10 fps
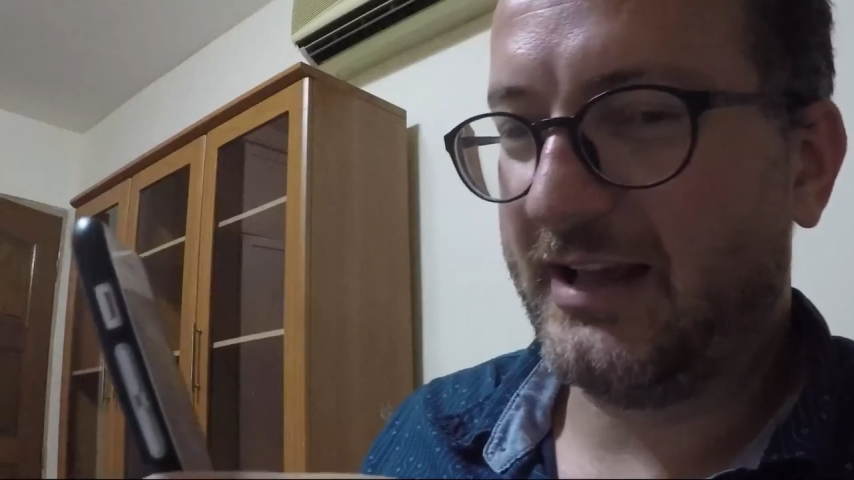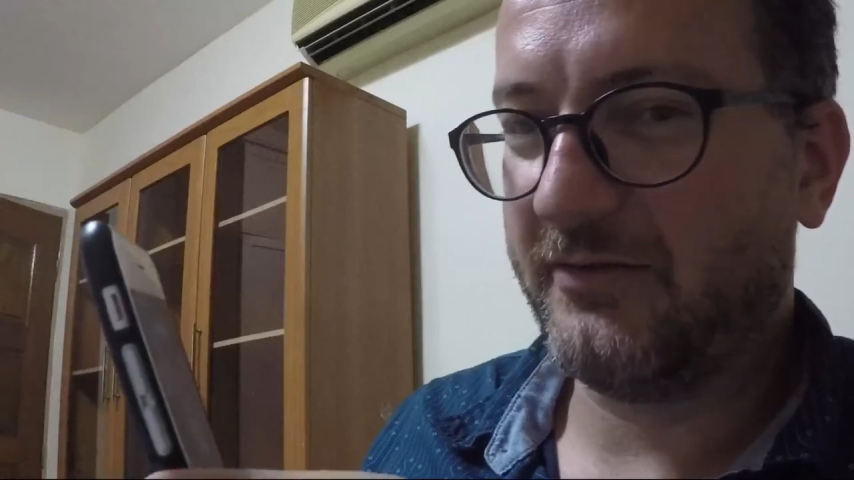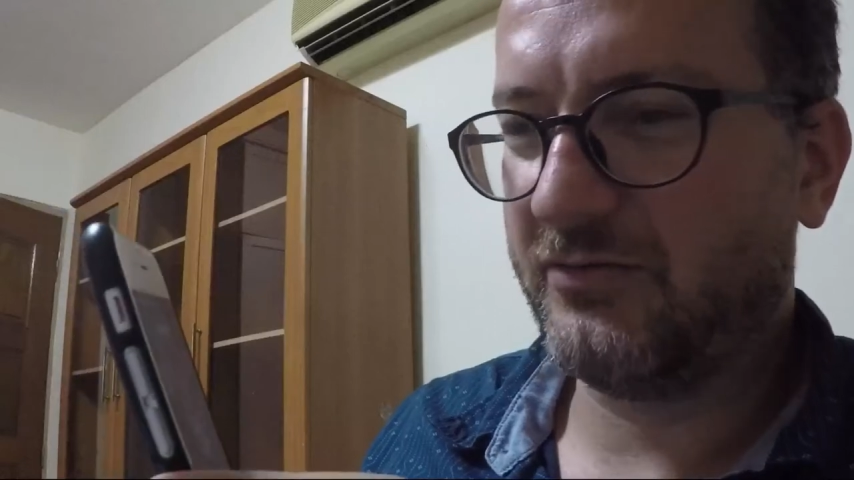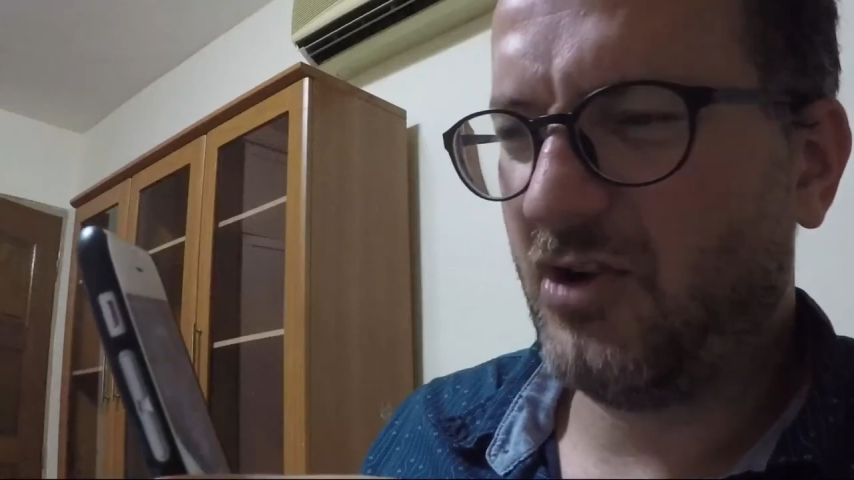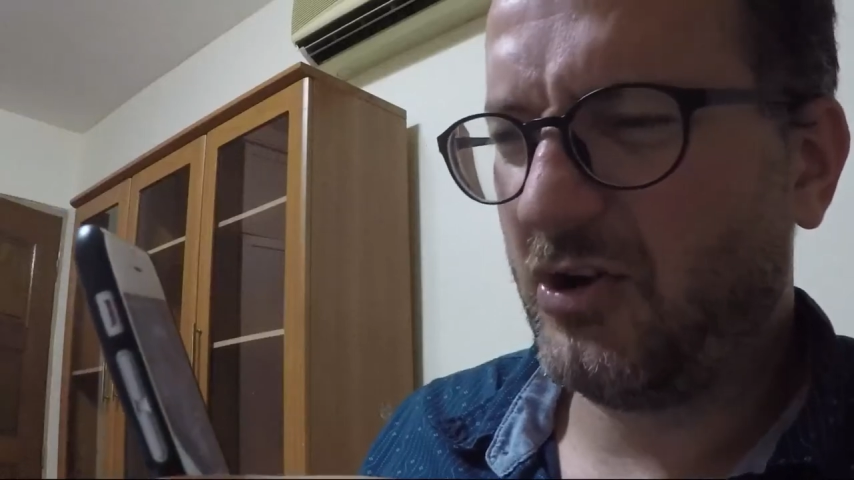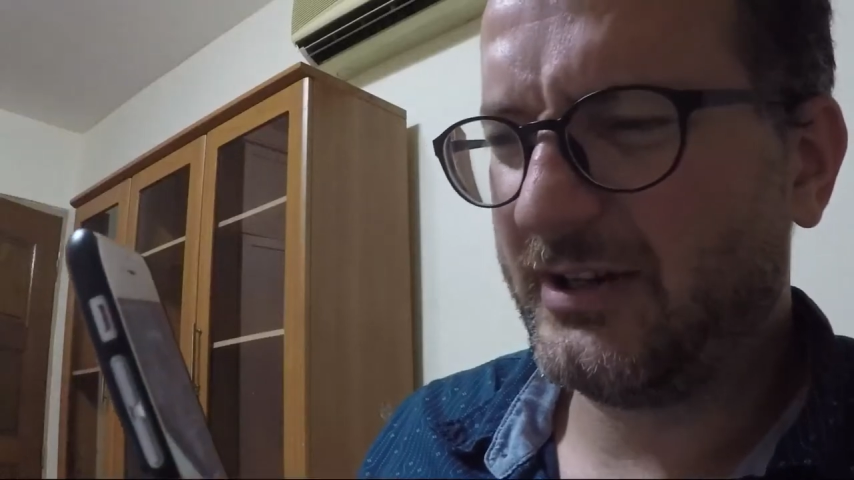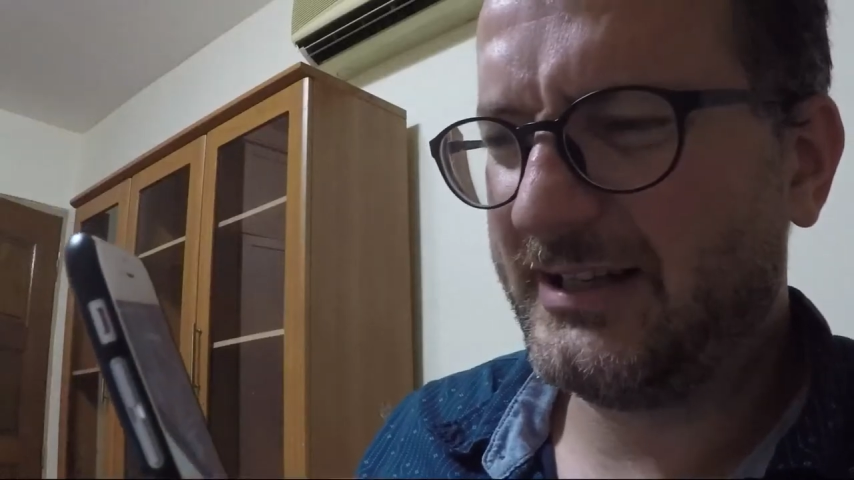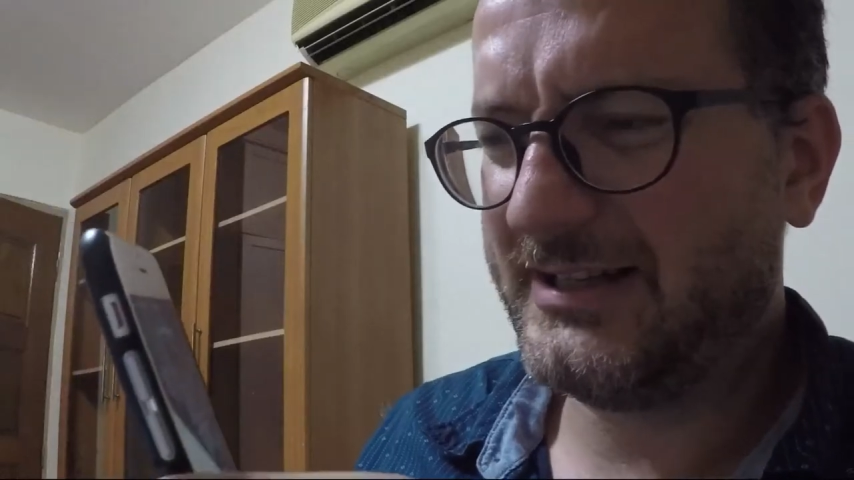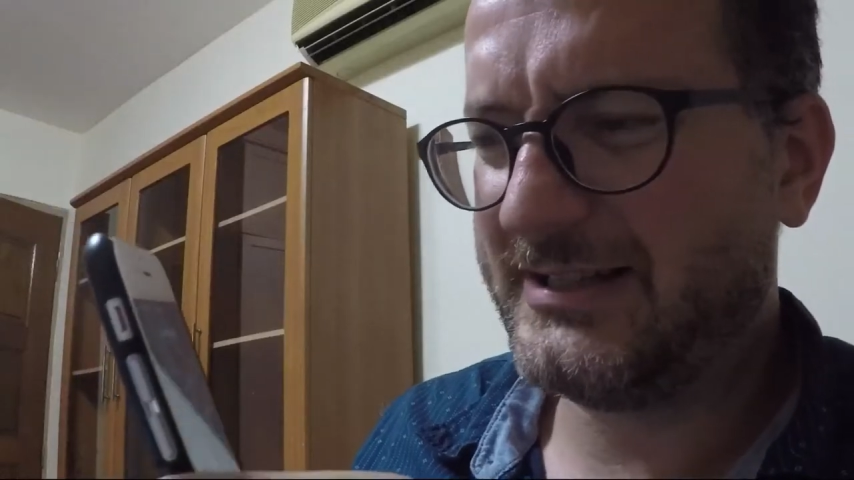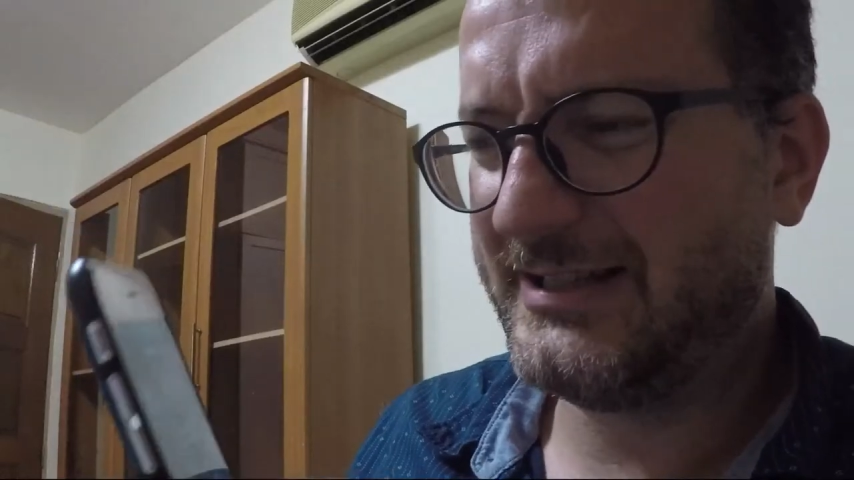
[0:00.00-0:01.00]
not
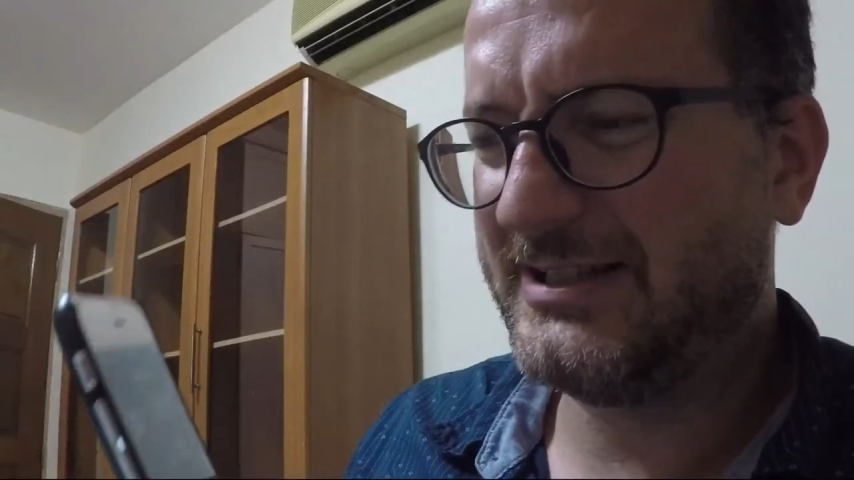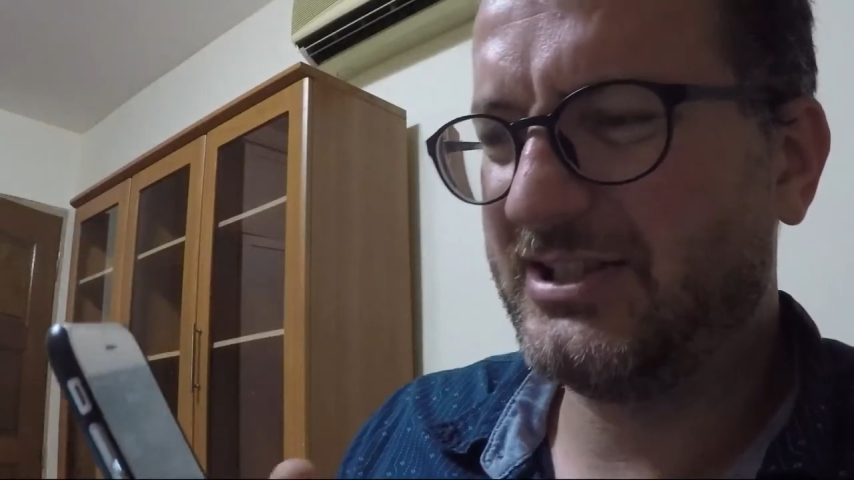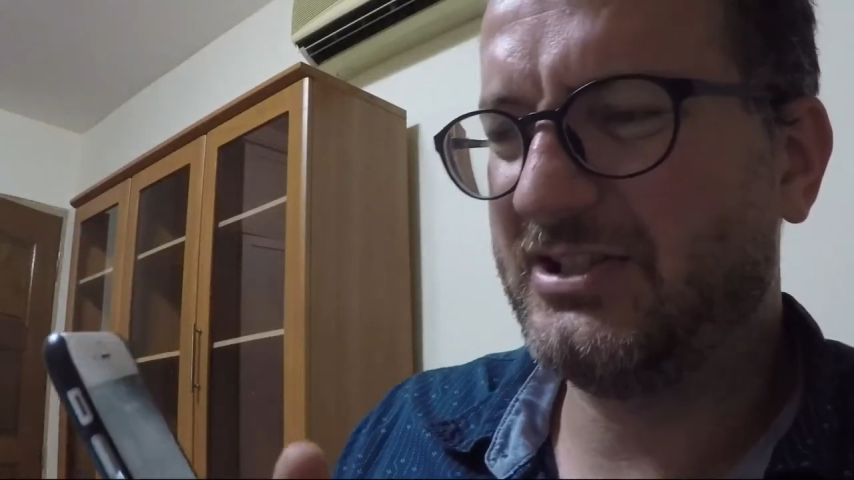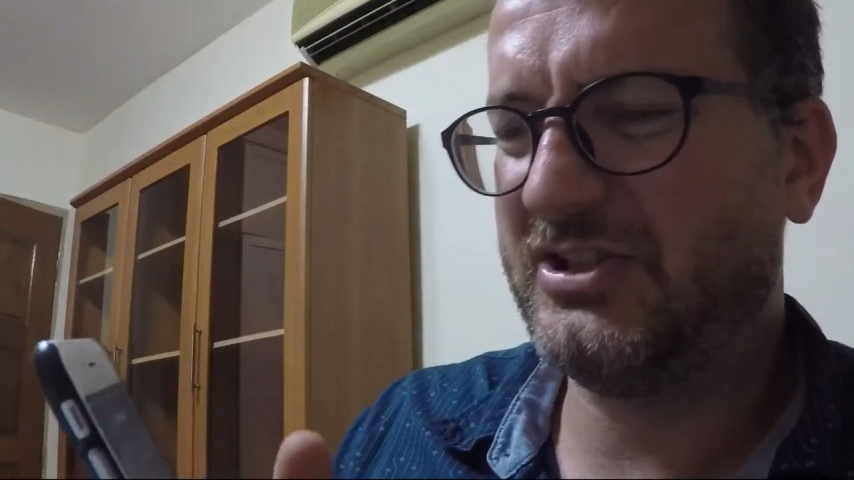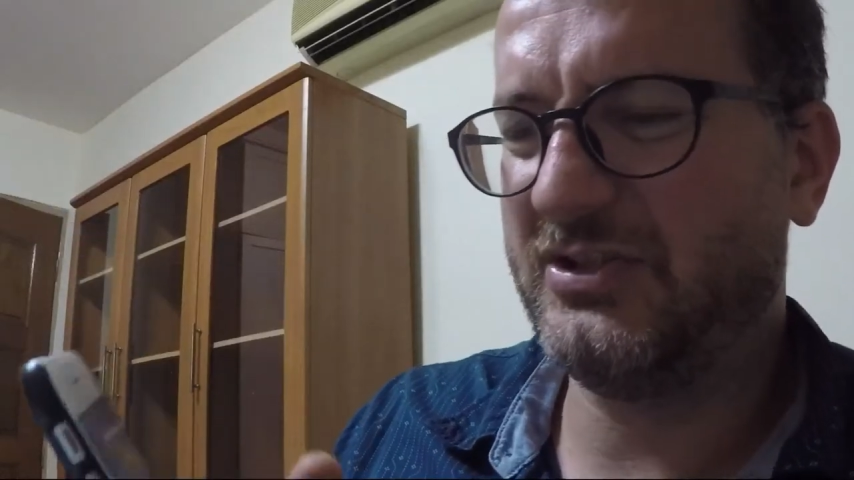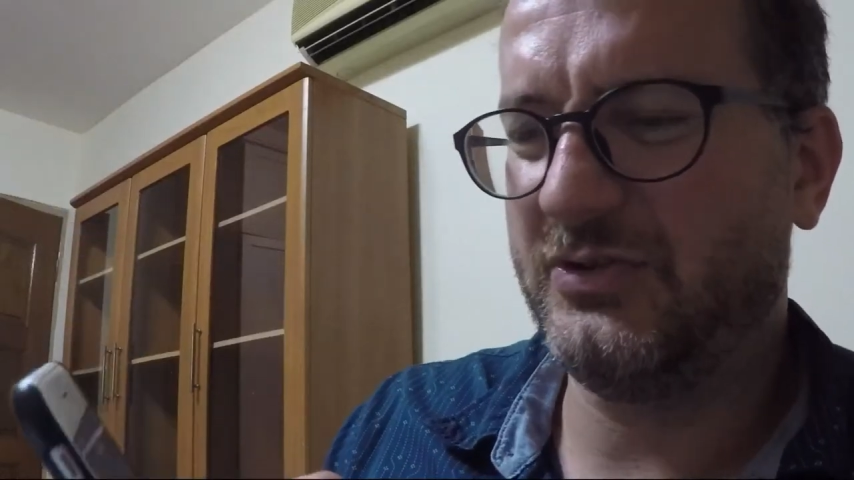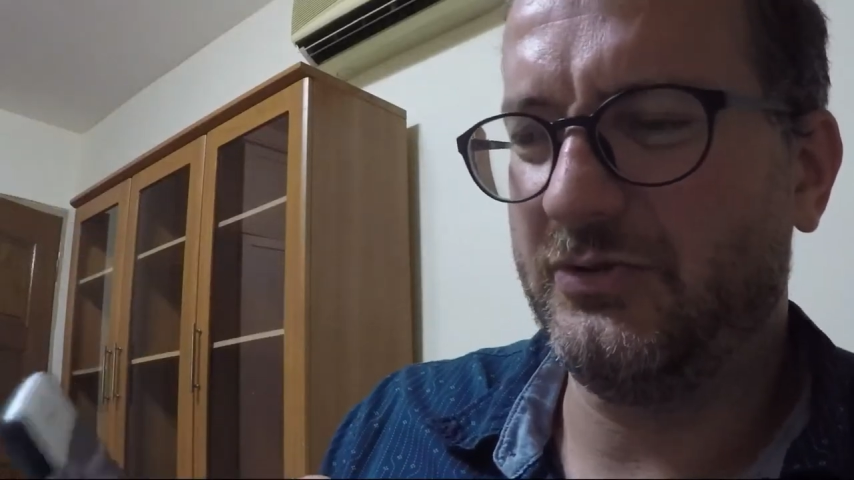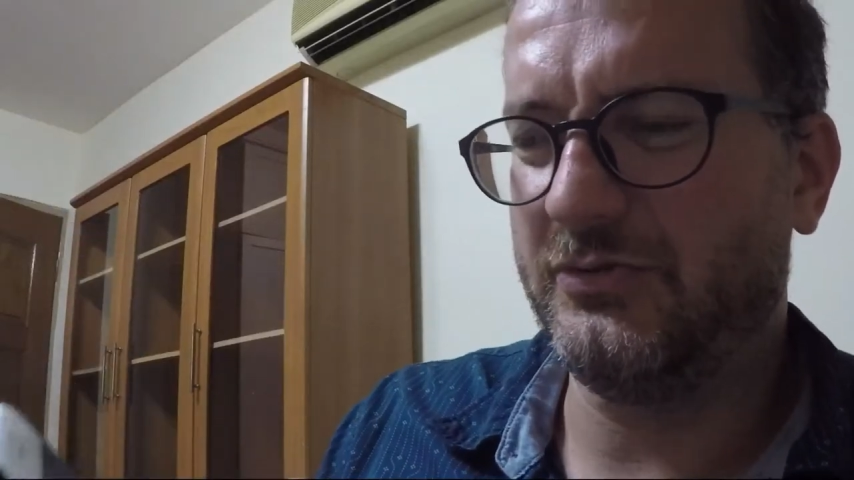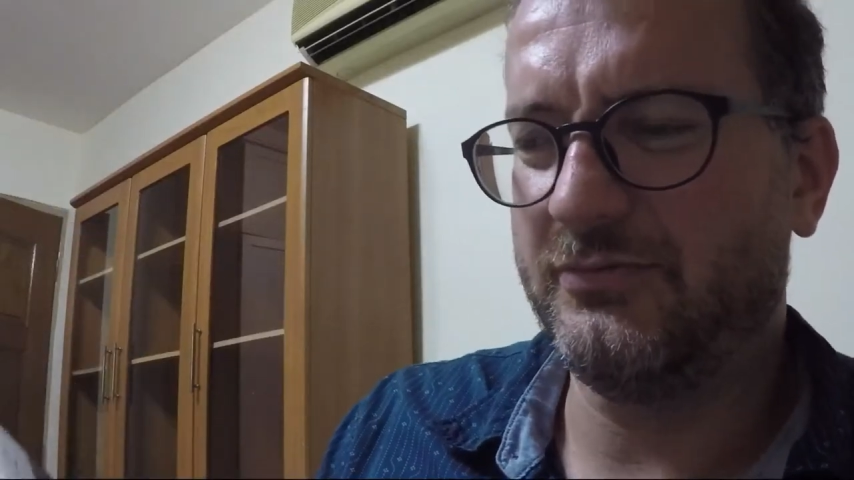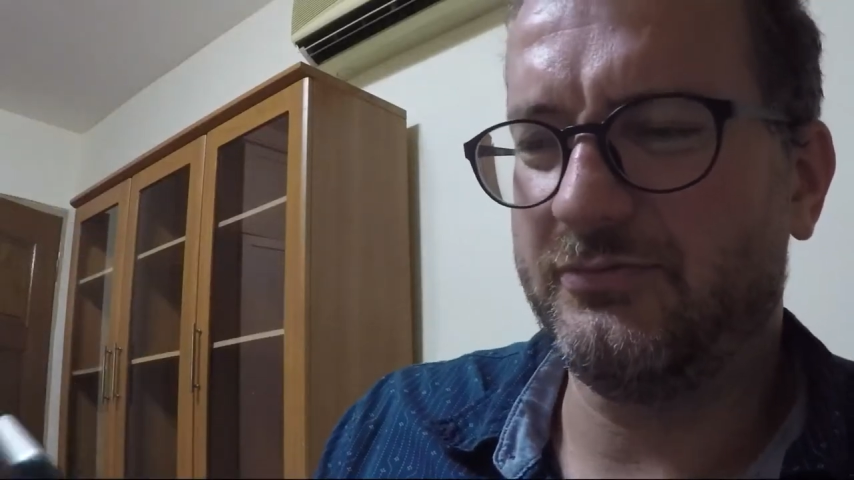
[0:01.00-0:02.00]
easy to do.